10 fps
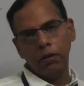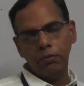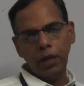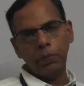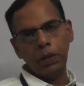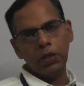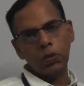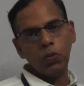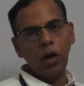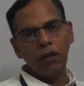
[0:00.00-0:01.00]
That means
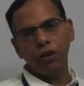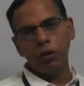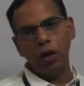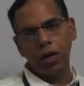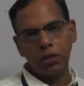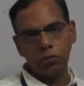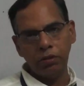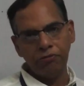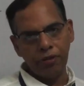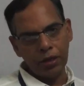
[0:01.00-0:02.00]
y value has to be
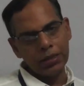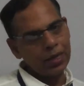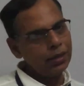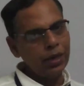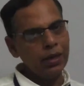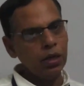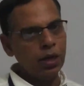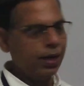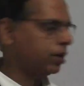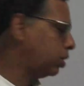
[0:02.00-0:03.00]
first and then
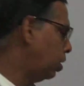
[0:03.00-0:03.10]
x.